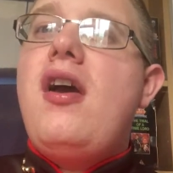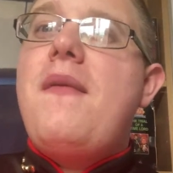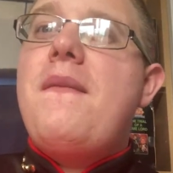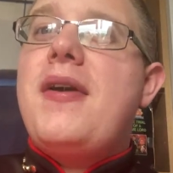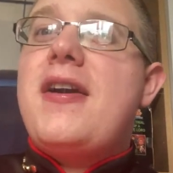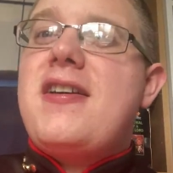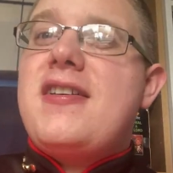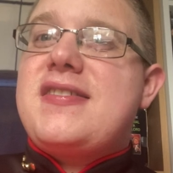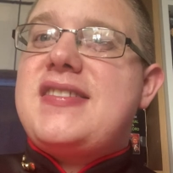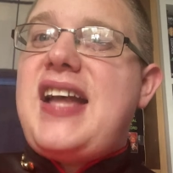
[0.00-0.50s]

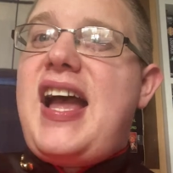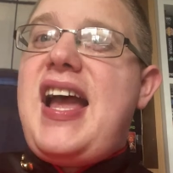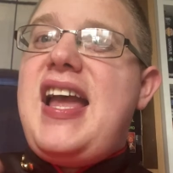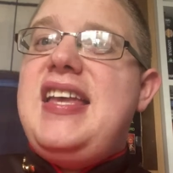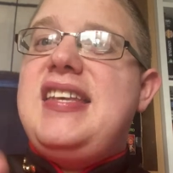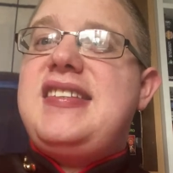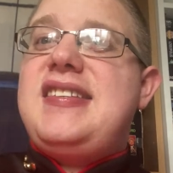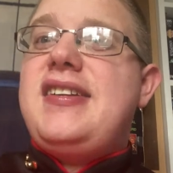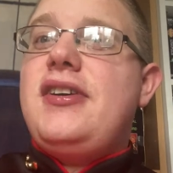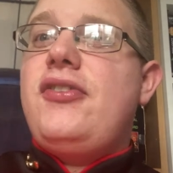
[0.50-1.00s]
because that
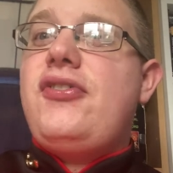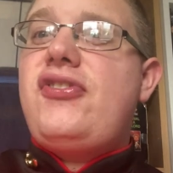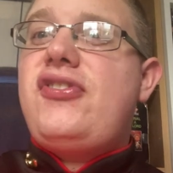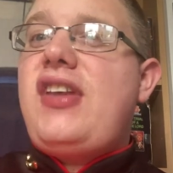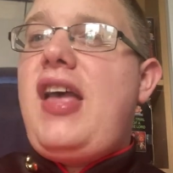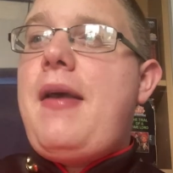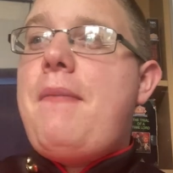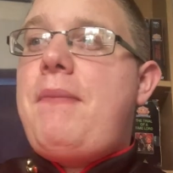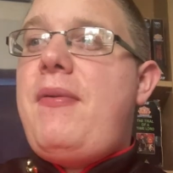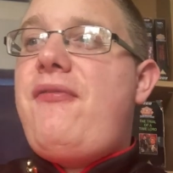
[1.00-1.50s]
is still
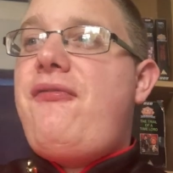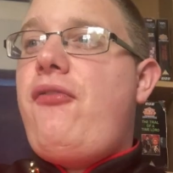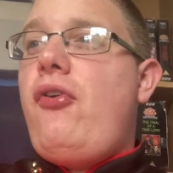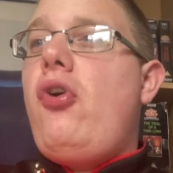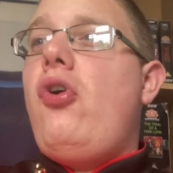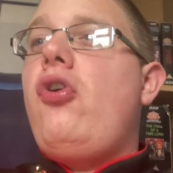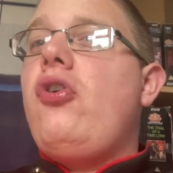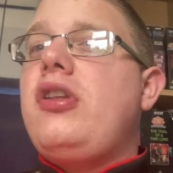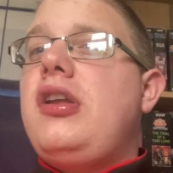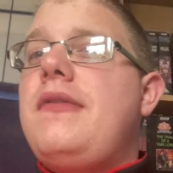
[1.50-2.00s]
set
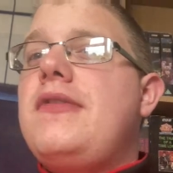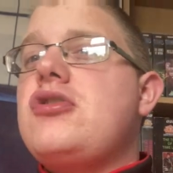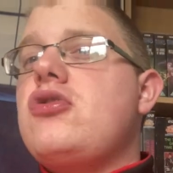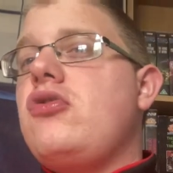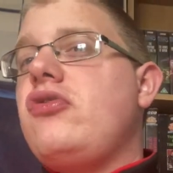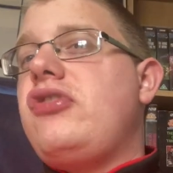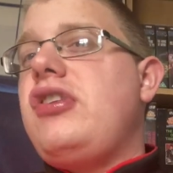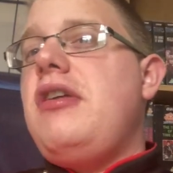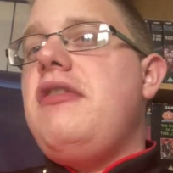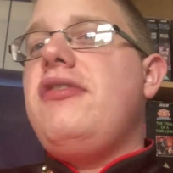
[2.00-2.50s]
before the
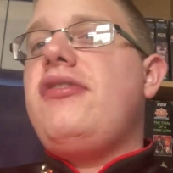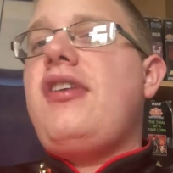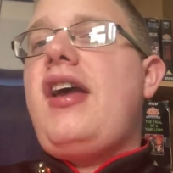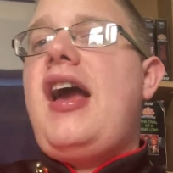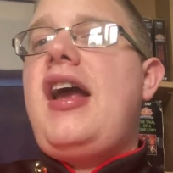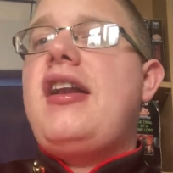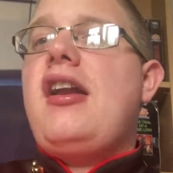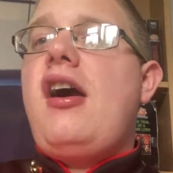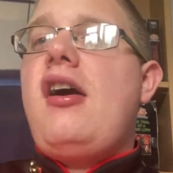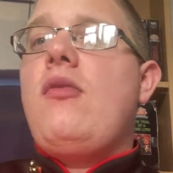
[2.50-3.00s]
original series,
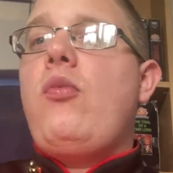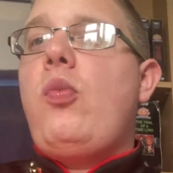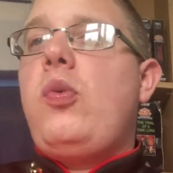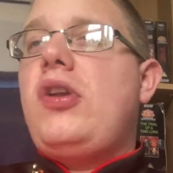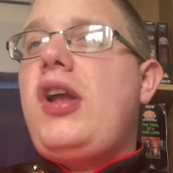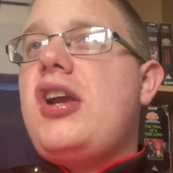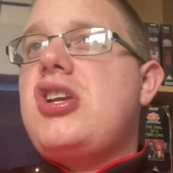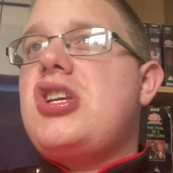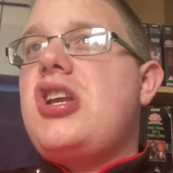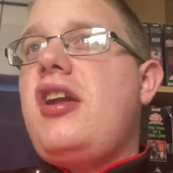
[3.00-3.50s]
and I
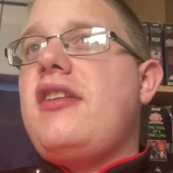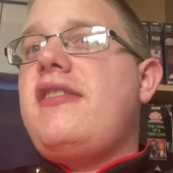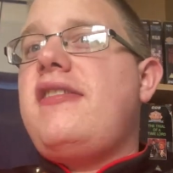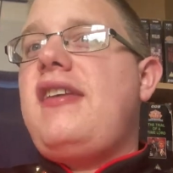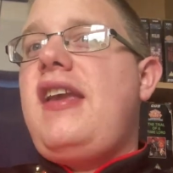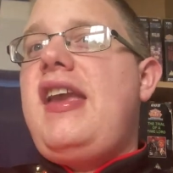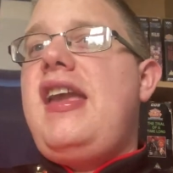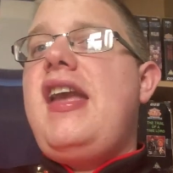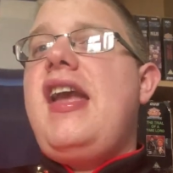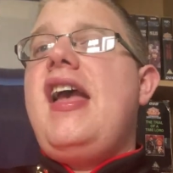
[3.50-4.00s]
would actually like to
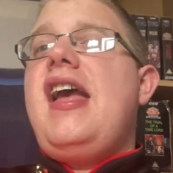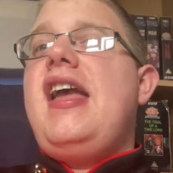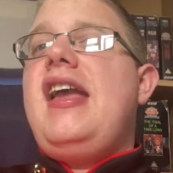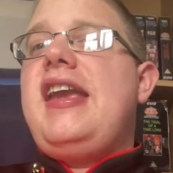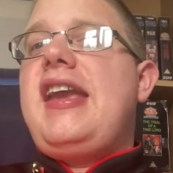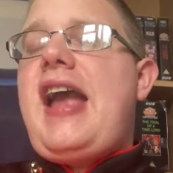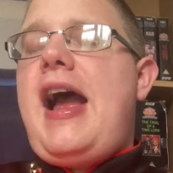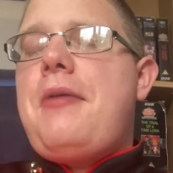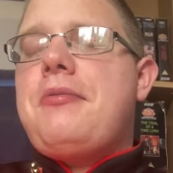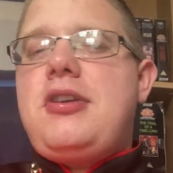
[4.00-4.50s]
see
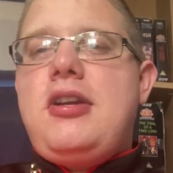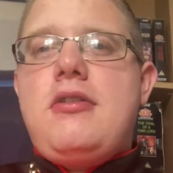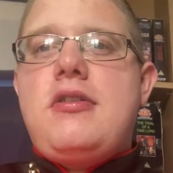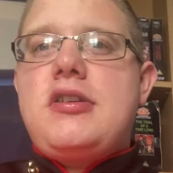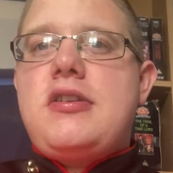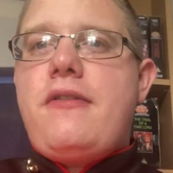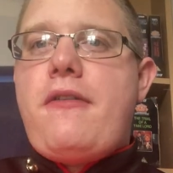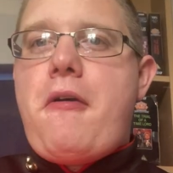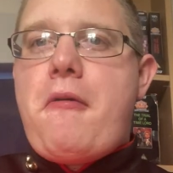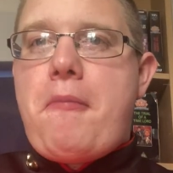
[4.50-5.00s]
Captain
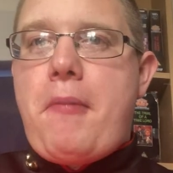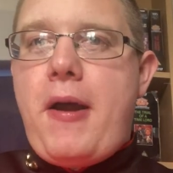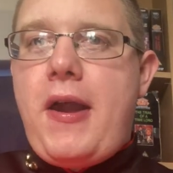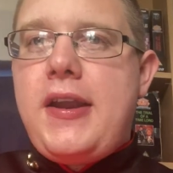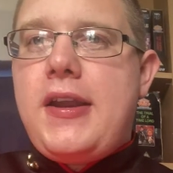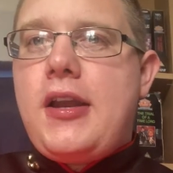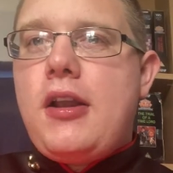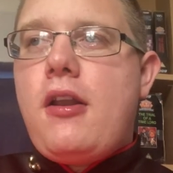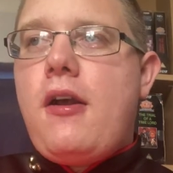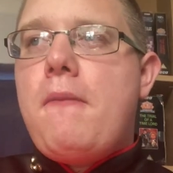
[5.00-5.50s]
Christopher
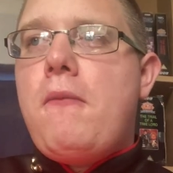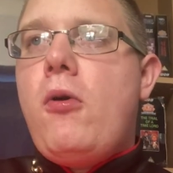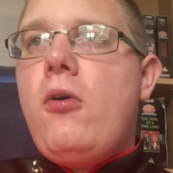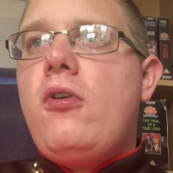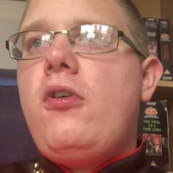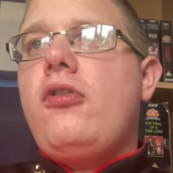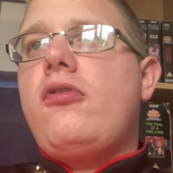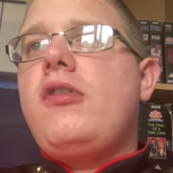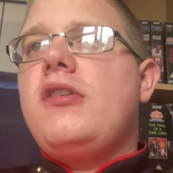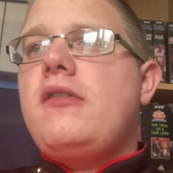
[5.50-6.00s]
Pike a lot more,
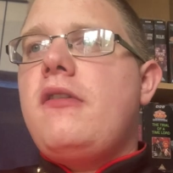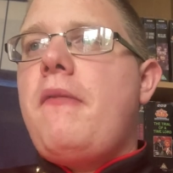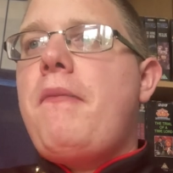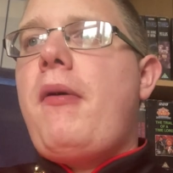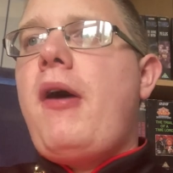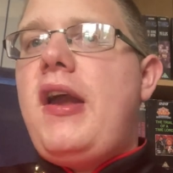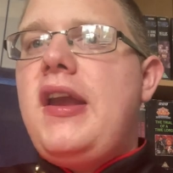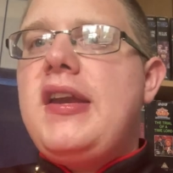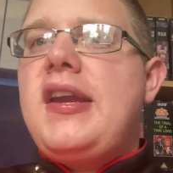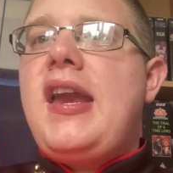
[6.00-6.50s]
because Christopher
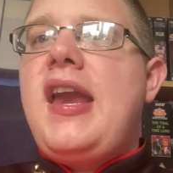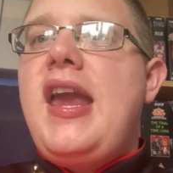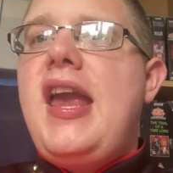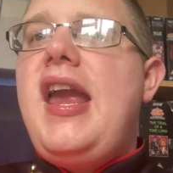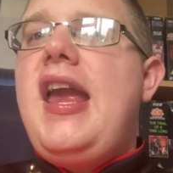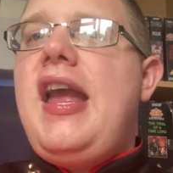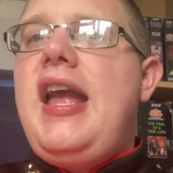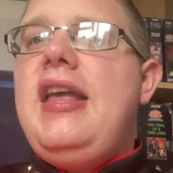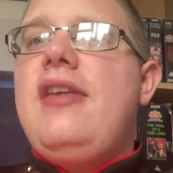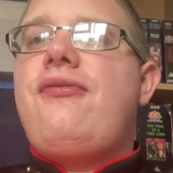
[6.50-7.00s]
Pike
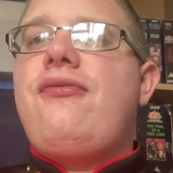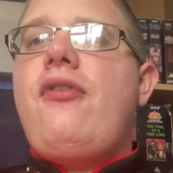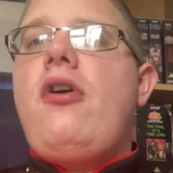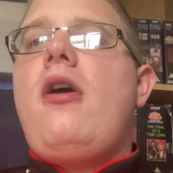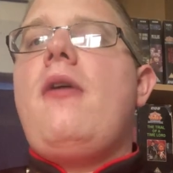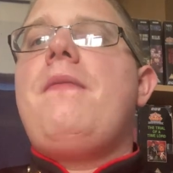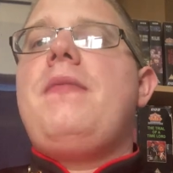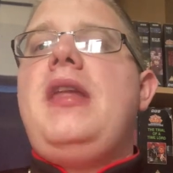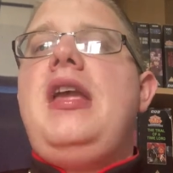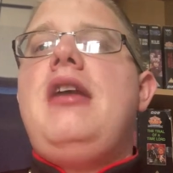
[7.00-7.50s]
is
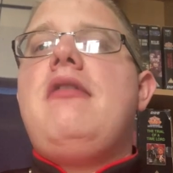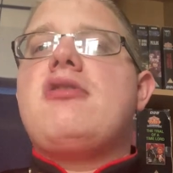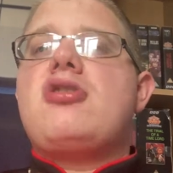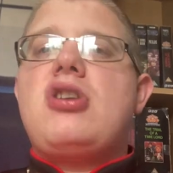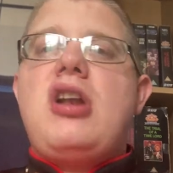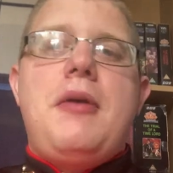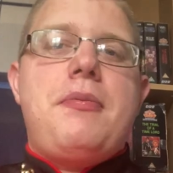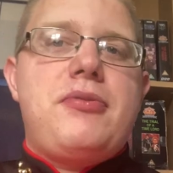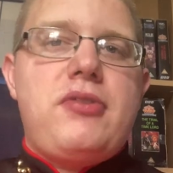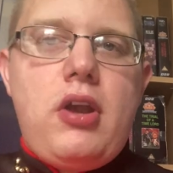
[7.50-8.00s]
from the
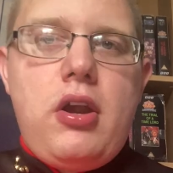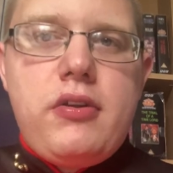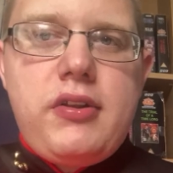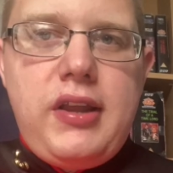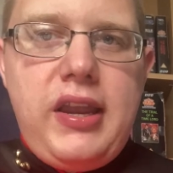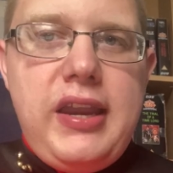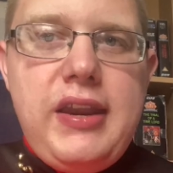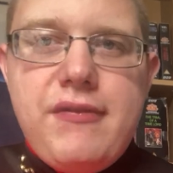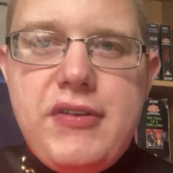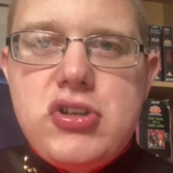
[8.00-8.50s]
original episode,
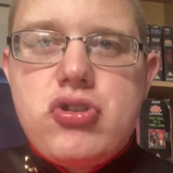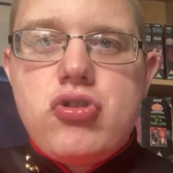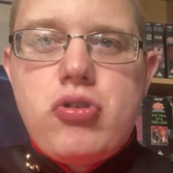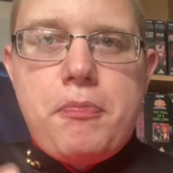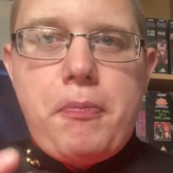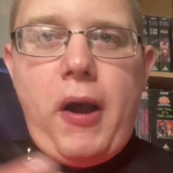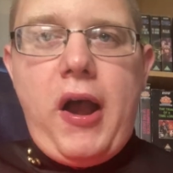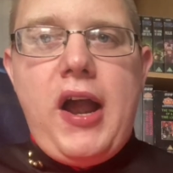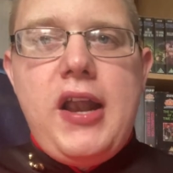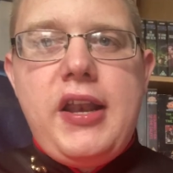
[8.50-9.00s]
the original
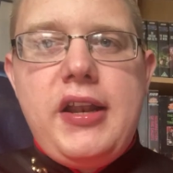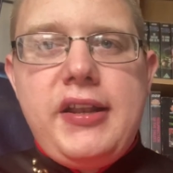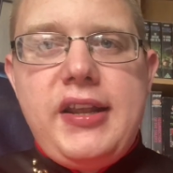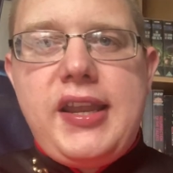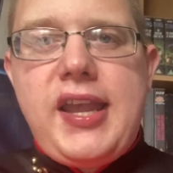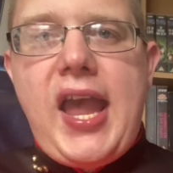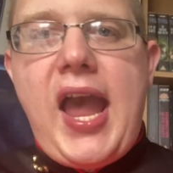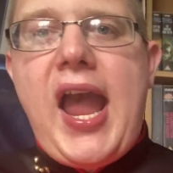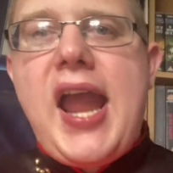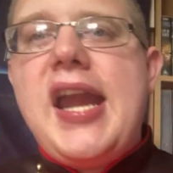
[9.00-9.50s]
pilot, The
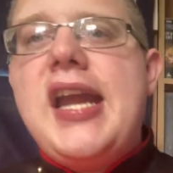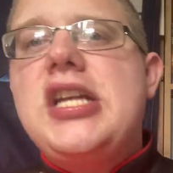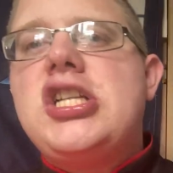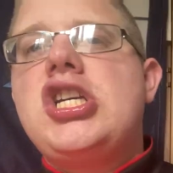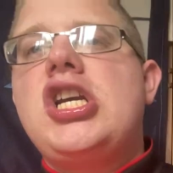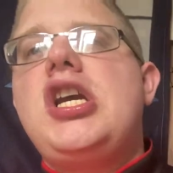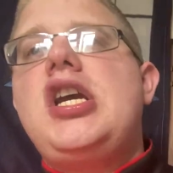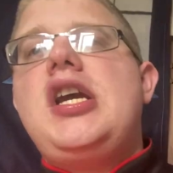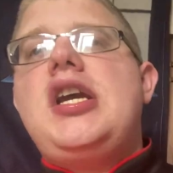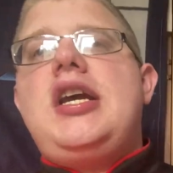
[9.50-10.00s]
Cage,